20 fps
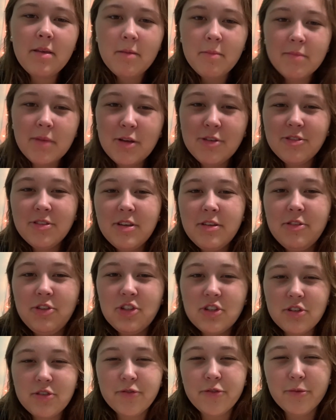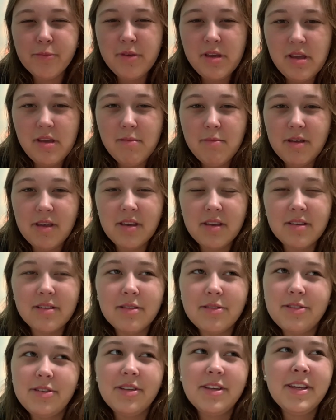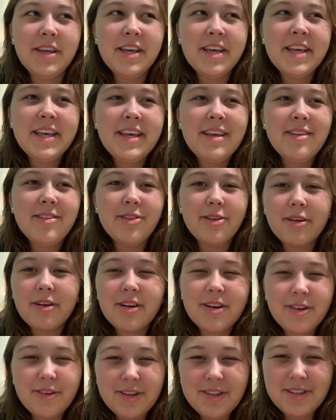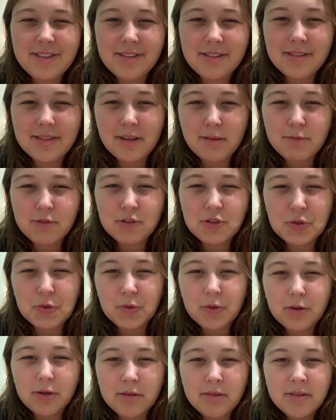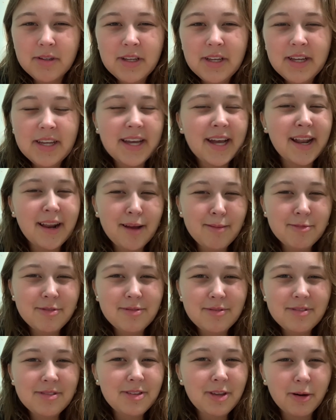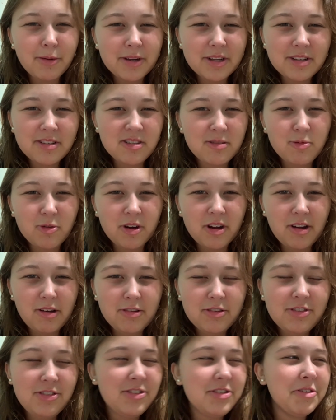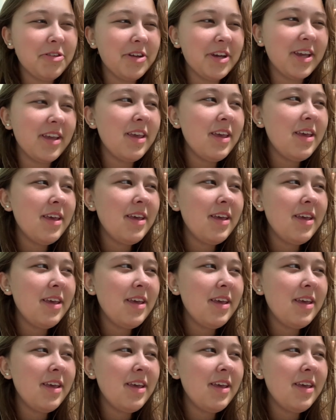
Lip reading: Mostly just for me, because they're all going to the same school and I'm going somewhere else. So like,